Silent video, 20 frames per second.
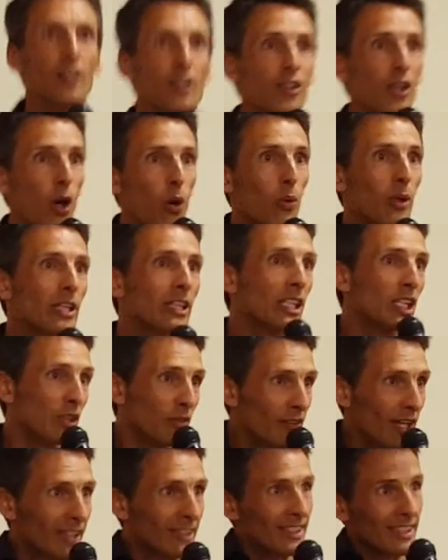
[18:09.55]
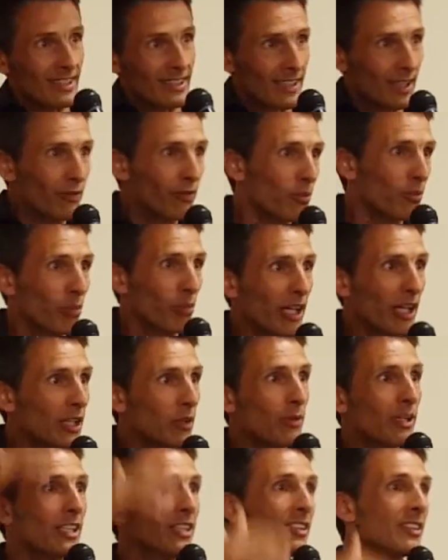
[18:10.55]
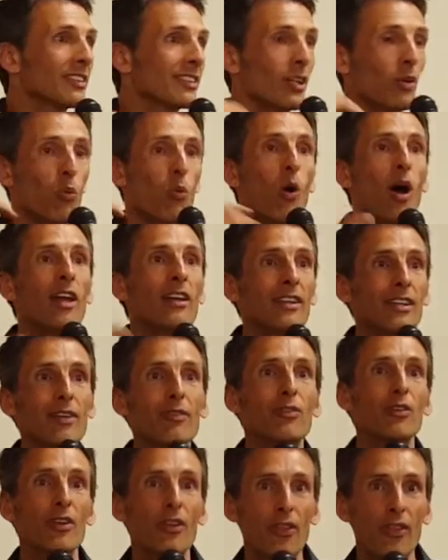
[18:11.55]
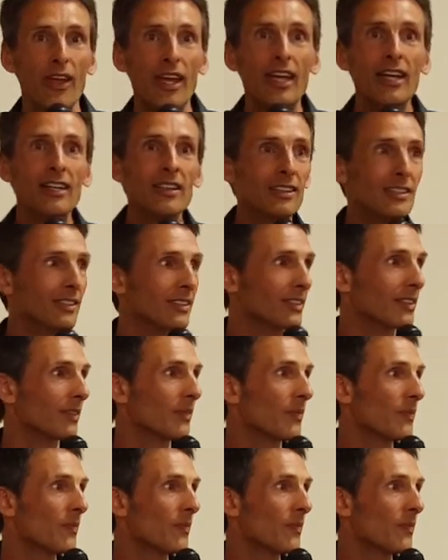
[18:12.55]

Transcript: knowing that you've got these different brain regions that want different things,